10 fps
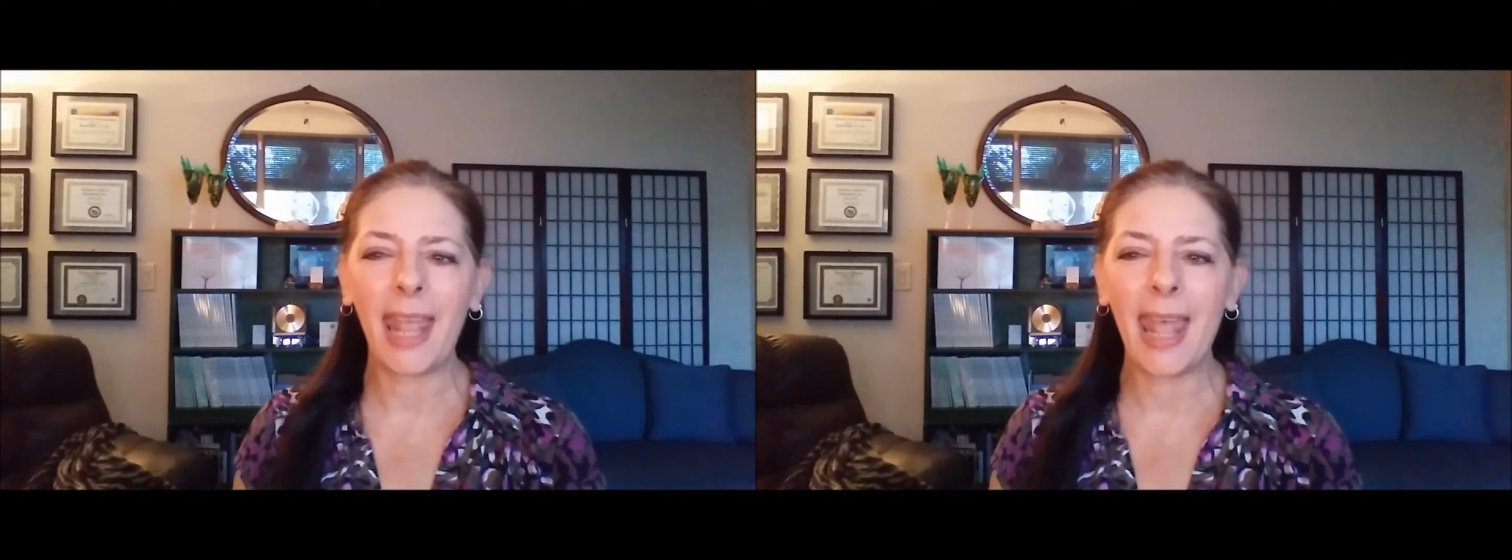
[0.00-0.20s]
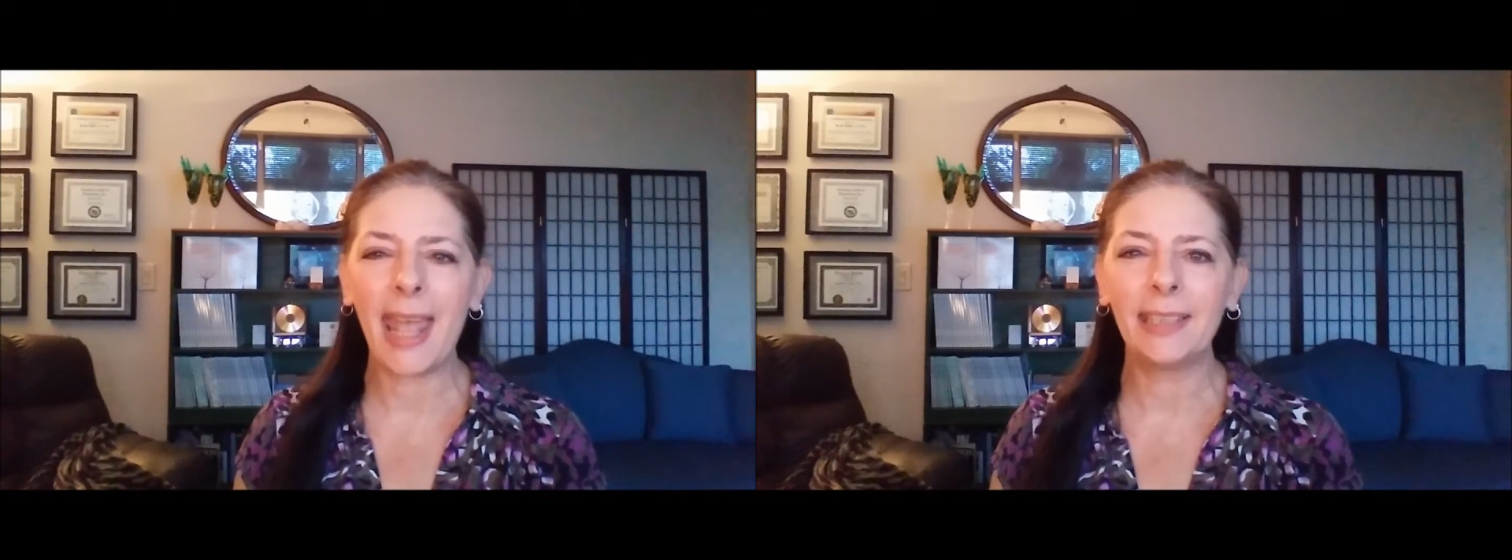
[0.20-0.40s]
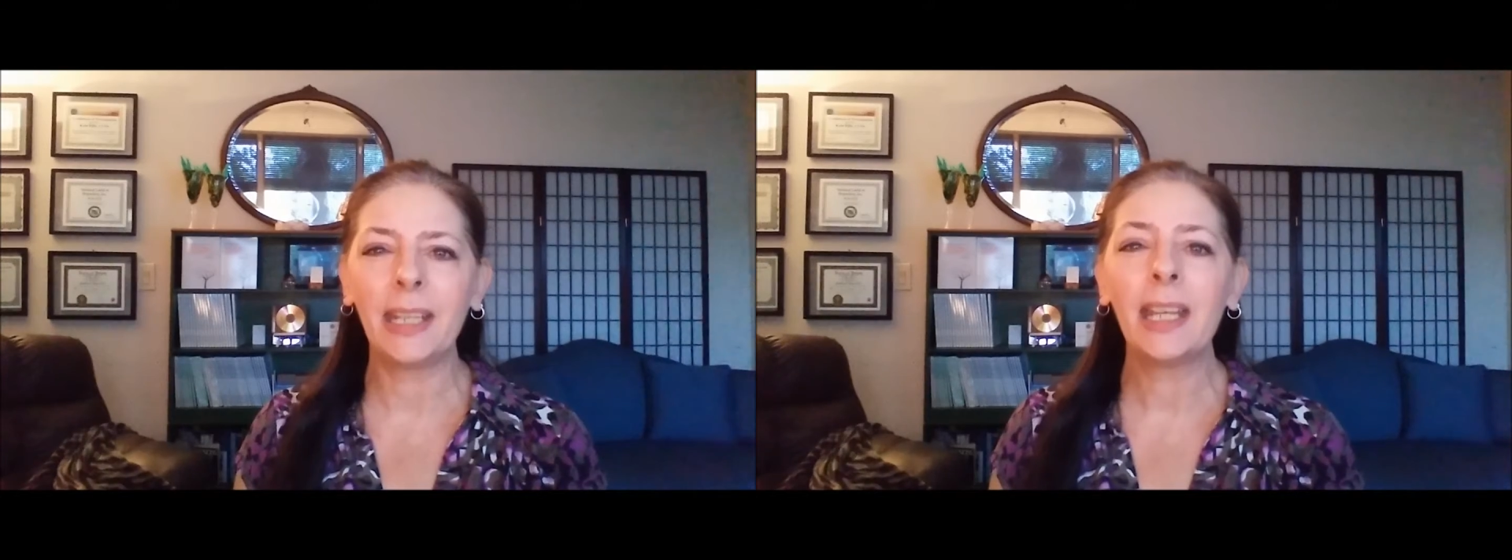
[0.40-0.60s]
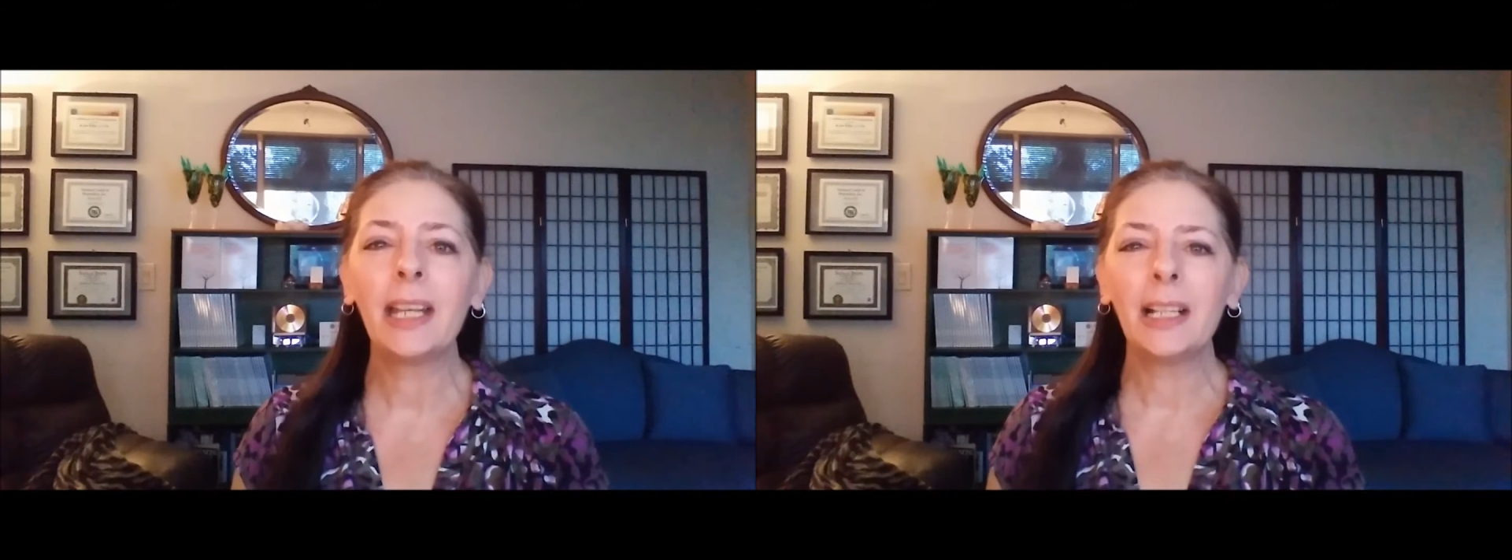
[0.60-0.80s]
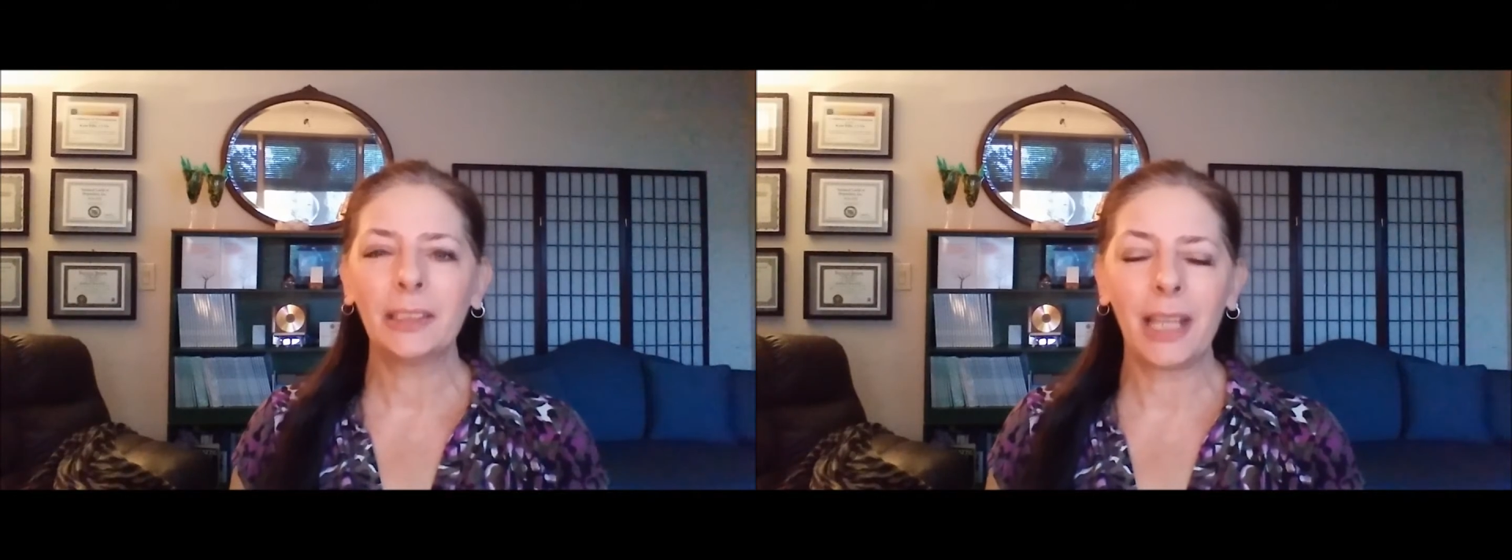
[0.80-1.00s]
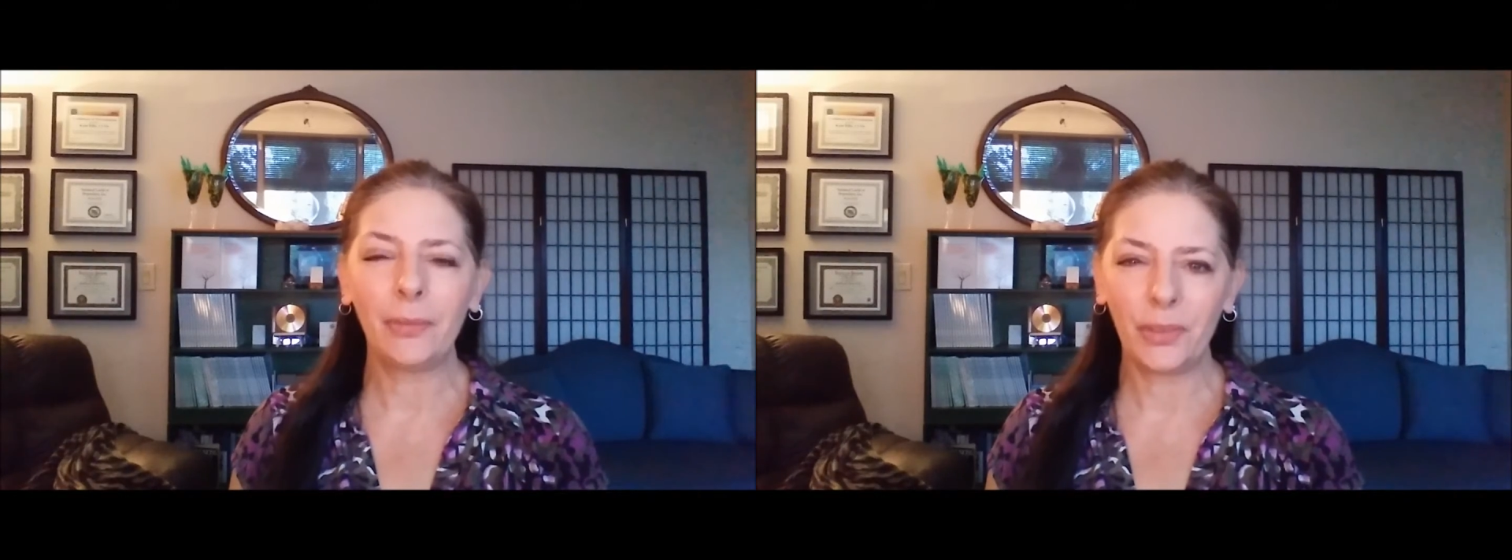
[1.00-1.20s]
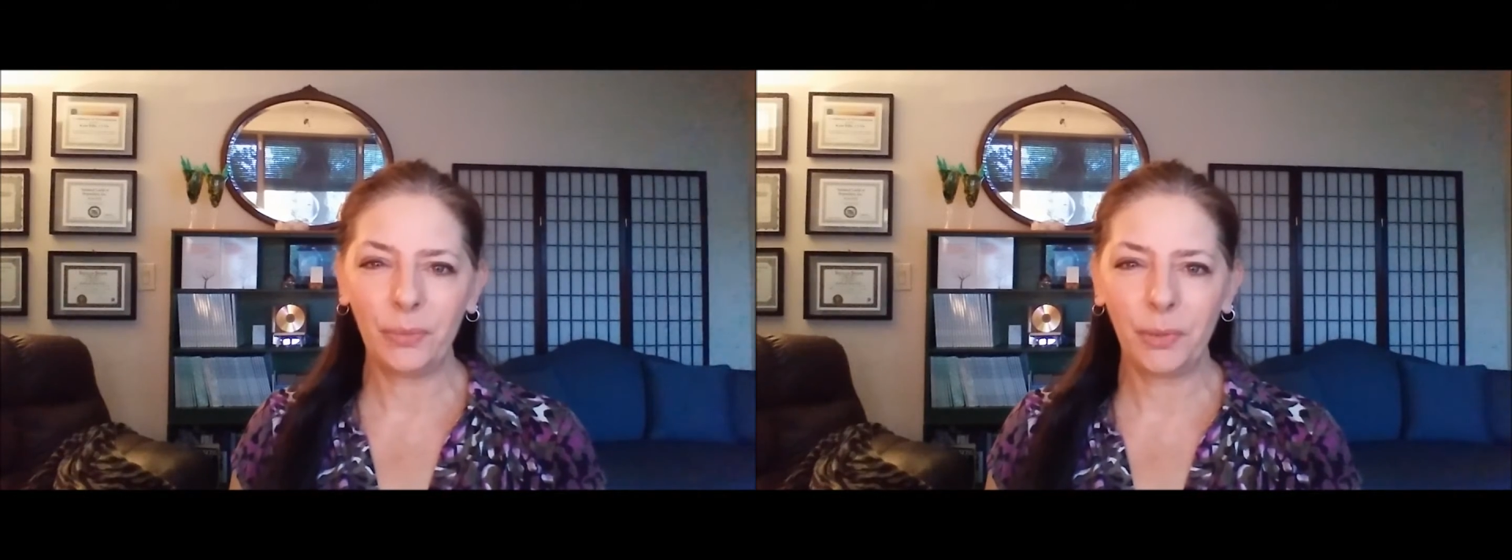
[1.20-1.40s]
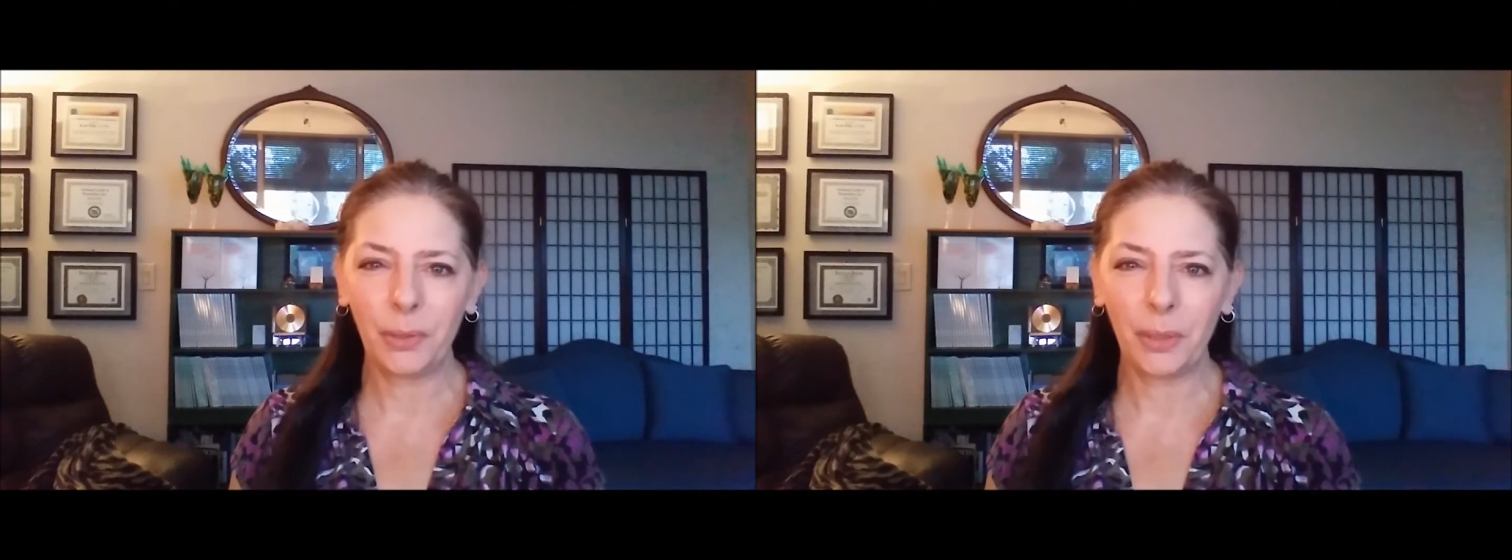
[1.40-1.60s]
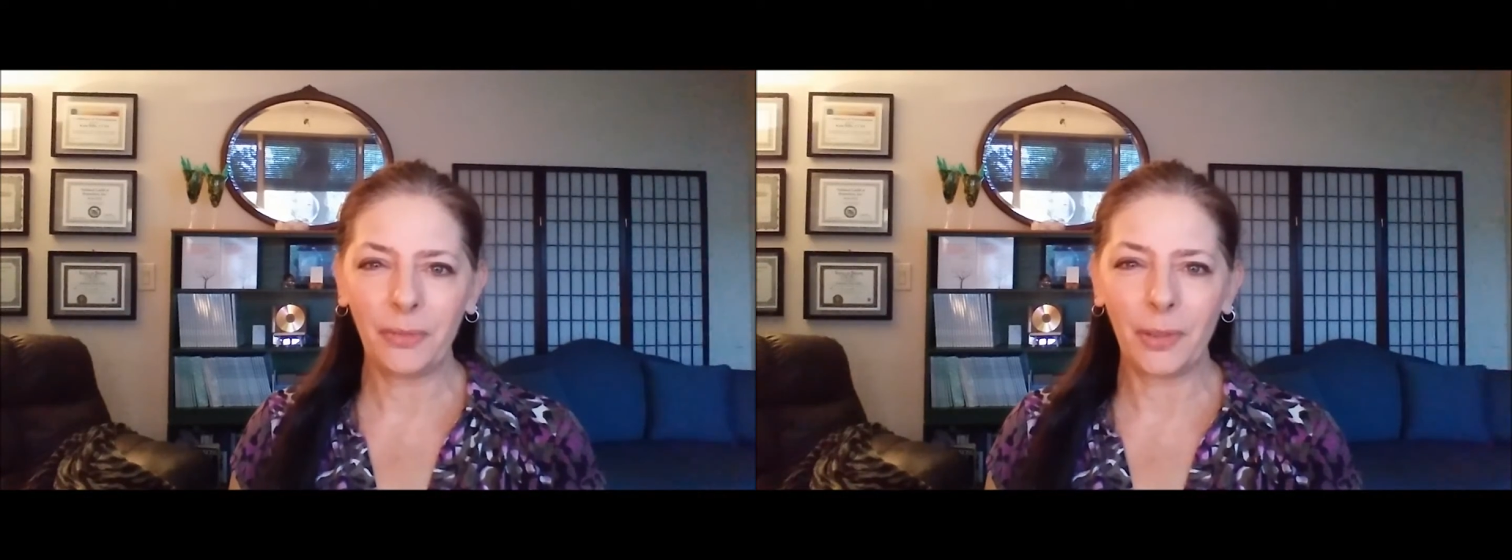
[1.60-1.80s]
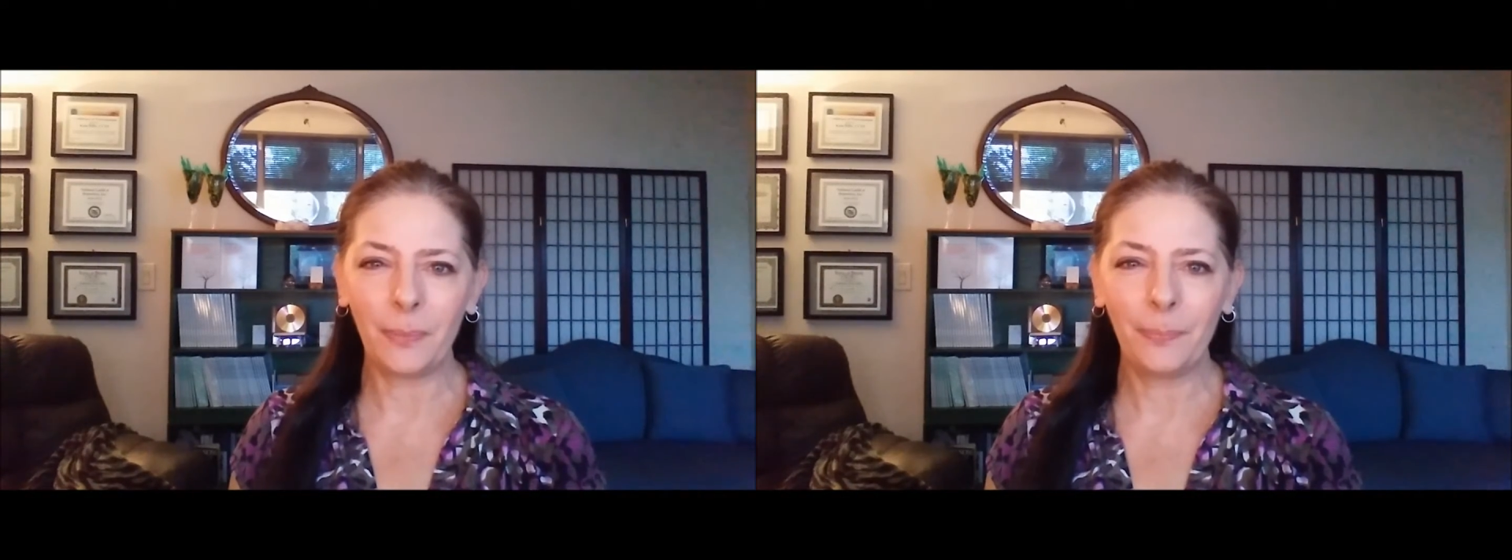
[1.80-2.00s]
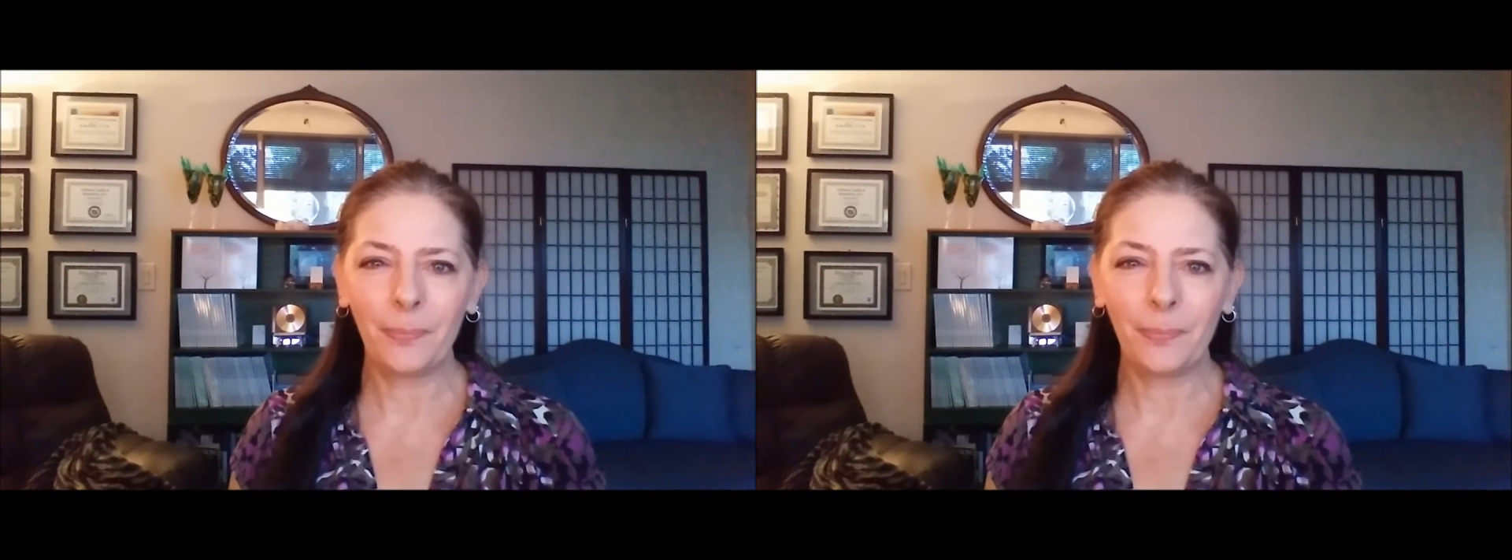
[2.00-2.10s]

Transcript: and life is beautiful.